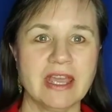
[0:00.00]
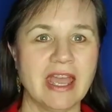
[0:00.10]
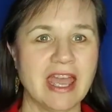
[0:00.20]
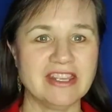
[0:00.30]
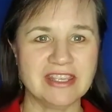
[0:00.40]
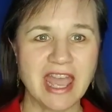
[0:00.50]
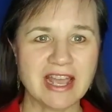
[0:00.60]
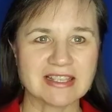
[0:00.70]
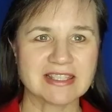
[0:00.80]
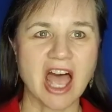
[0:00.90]
And
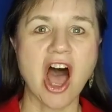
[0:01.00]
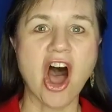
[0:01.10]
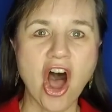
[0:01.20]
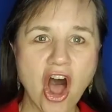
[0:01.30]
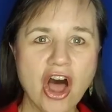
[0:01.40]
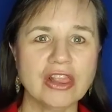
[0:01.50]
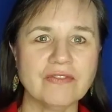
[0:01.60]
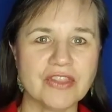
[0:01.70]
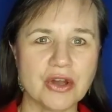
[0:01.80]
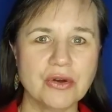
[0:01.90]
yes, all of
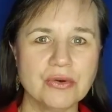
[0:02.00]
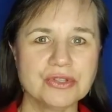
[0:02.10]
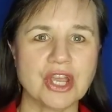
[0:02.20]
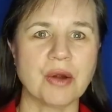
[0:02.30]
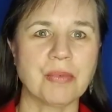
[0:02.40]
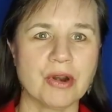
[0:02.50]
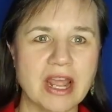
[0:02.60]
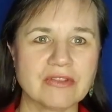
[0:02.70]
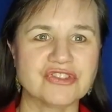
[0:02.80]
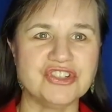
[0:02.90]
those are
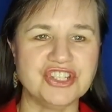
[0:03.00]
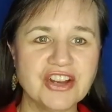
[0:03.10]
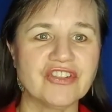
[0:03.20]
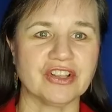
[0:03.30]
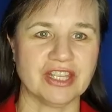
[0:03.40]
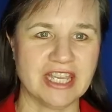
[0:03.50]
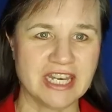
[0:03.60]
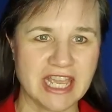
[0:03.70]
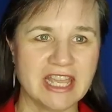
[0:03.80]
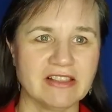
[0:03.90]
pronounced differently in
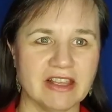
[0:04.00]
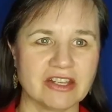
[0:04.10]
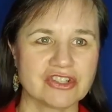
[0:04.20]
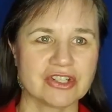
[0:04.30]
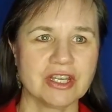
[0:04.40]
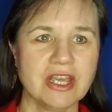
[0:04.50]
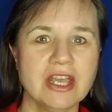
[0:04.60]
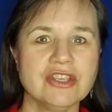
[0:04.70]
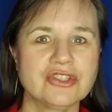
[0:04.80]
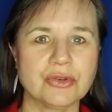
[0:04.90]
English.
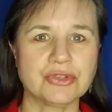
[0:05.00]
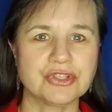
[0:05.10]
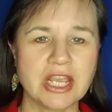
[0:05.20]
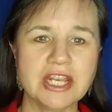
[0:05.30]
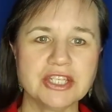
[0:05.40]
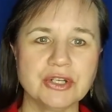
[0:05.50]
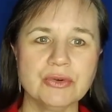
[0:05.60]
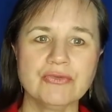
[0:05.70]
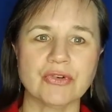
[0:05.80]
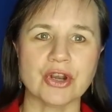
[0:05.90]
So stay
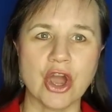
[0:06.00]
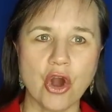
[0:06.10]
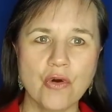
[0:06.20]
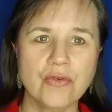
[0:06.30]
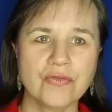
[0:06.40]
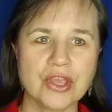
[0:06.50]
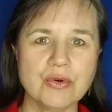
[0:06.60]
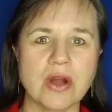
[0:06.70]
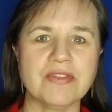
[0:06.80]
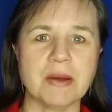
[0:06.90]
tuned for an overview
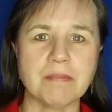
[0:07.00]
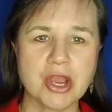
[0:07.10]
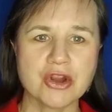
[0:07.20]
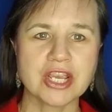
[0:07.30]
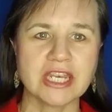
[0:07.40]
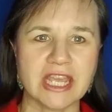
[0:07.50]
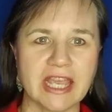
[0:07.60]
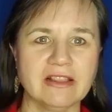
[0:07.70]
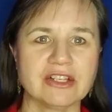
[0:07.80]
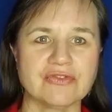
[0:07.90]
of the American
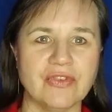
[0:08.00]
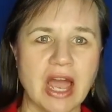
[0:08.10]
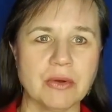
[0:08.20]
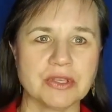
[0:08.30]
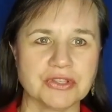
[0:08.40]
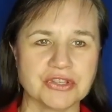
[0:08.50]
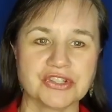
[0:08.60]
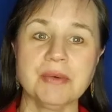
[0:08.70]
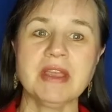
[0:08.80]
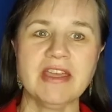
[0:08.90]
English vowel
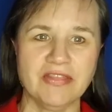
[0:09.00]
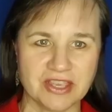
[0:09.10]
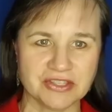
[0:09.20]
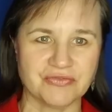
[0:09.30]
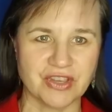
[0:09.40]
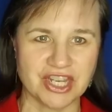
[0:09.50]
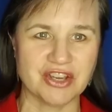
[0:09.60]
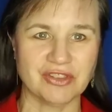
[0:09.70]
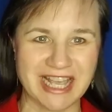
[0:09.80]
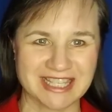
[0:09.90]
system in this
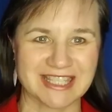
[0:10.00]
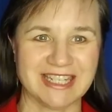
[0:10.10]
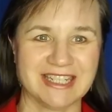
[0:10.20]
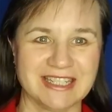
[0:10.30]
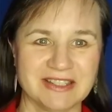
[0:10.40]
video lesson.